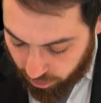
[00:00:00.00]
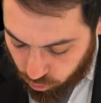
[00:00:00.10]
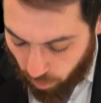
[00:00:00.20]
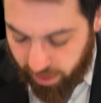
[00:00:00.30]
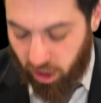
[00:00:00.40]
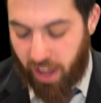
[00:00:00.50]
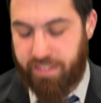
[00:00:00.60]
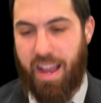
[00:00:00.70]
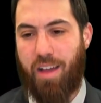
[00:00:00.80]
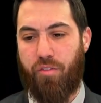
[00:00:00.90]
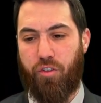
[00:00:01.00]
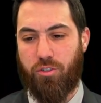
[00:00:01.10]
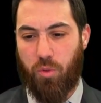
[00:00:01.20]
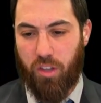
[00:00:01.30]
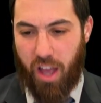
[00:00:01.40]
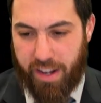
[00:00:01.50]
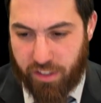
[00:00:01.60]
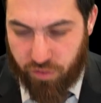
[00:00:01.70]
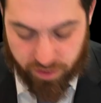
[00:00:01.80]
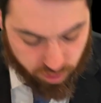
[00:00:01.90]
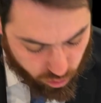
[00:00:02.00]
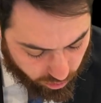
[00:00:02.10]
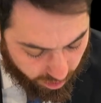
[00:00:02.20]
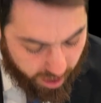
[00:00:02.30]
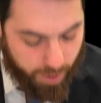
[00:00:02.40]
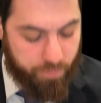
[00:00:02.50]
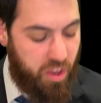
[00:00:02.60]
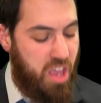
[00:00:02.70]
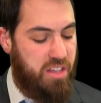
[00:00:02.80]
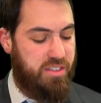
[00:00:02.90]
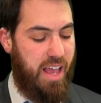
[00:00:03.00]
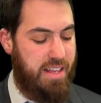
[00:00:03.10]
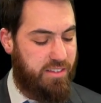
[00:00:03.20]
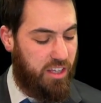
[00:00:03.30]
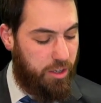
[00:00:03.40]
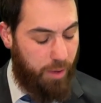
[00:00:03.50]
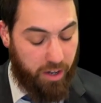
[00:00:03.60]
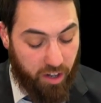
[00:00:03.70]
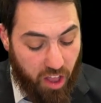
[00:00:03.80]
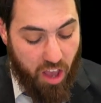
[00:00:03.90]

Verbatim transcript: 20 lines down, the first one line is Vitucha, says the Gemara.